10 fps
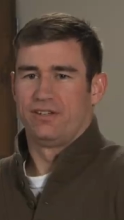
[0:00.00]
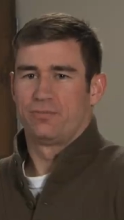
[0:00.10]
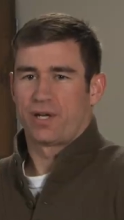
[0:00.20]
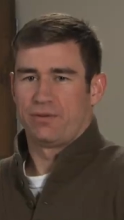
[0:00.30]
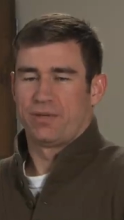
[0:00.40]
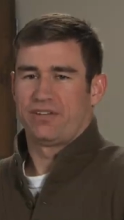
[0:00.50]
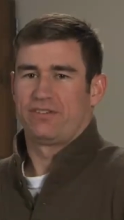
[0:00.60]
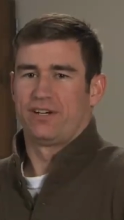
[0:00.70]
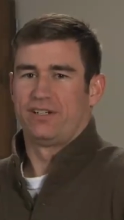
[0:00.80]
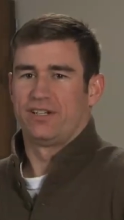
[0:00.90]
is probably best
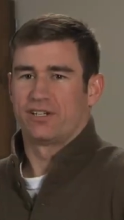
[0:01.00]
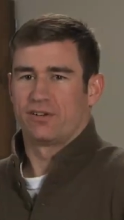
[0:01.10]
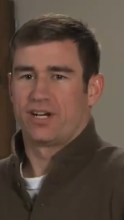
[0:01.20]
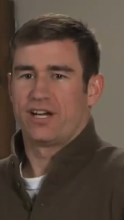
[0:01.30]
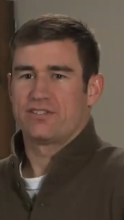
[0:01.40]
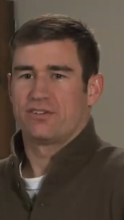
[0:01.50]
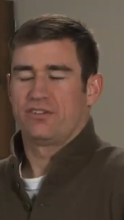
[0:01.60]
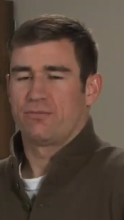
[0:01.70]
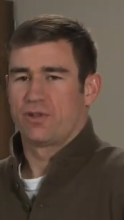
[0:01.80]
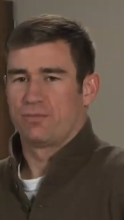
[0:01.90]
done in a garage or
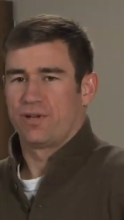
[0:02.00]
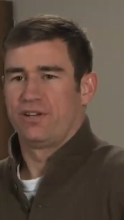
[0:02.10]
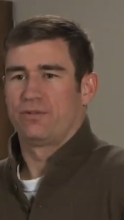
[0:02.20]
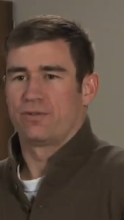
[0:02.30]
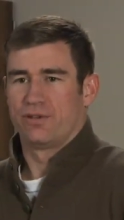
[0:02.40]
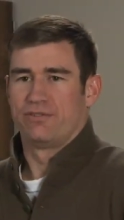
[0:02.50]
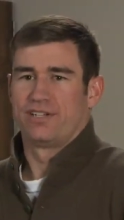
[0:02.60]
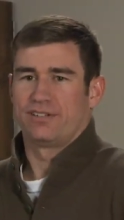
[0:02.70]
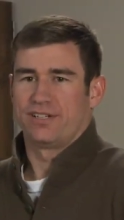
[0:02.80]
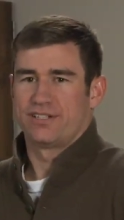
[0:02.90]
some other place with good
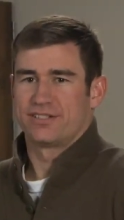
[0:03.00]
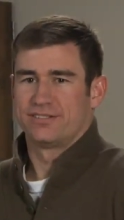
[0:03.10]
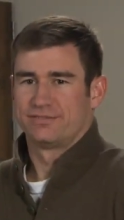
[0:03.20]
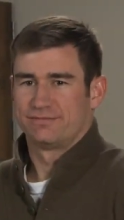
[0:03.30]
ventilation.